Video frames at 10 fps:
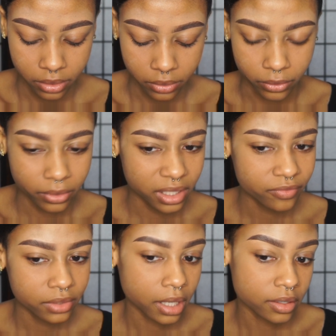or
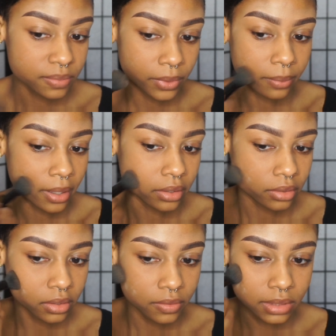even Airspun powder. You
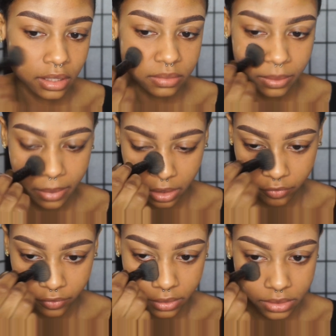can use Airspun powder
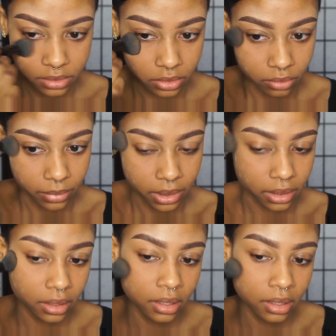for this too, but